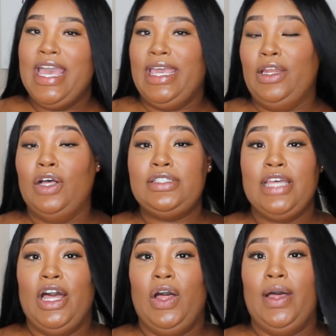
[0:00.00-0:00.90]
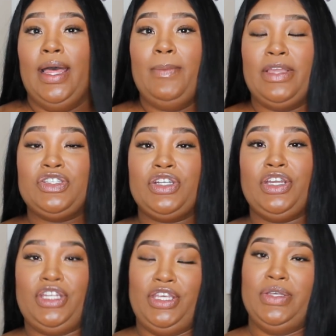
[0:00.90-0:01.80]
And also make
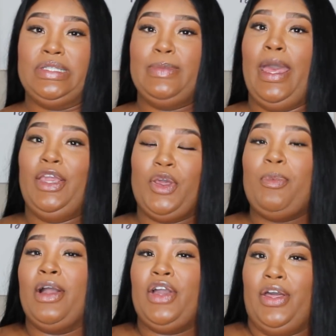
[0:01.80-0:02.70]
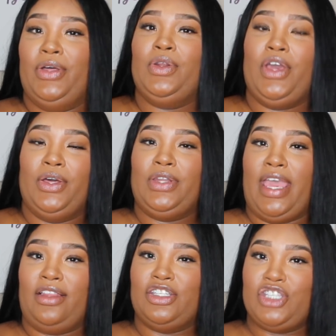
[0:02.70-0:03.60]
sure to use my coupon code
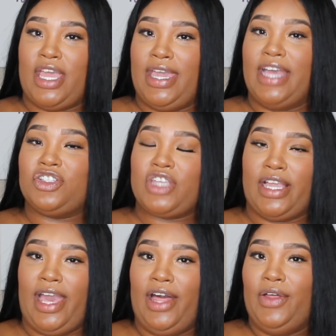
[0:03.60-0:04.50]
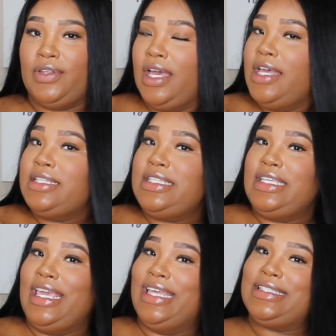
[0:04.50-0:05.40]
KaylaJ at checkout to
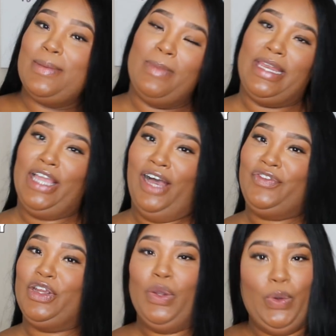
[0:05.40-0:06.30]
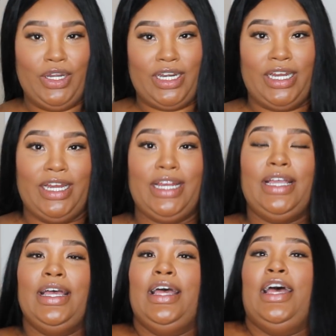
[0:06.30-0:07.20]
get money off your order.